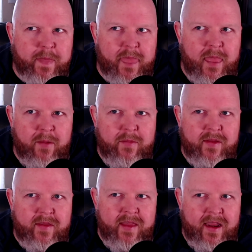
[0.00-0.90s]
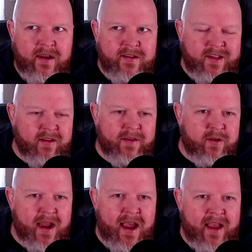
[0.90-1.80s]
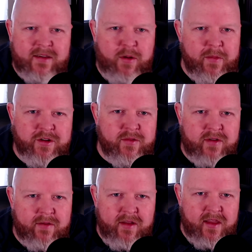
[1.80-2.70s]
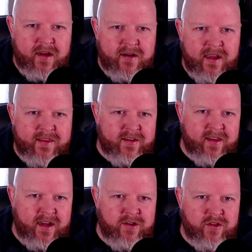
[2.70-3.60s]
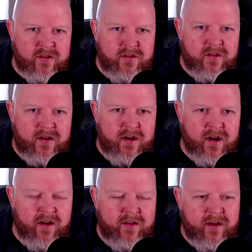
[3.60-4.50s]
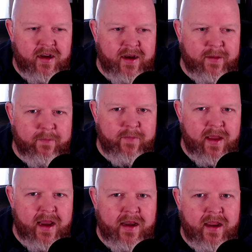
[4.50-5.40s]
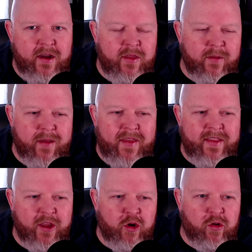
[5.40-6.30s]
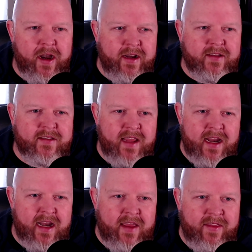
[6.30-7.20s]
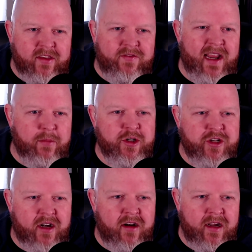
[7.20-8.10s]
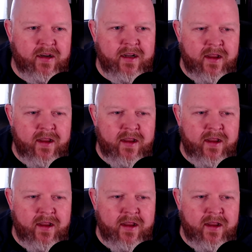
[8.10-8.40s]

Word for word: the they still have to ask permission for everything at this age. Sure. You know, um, and you know the I think the greatest thing in this family sharing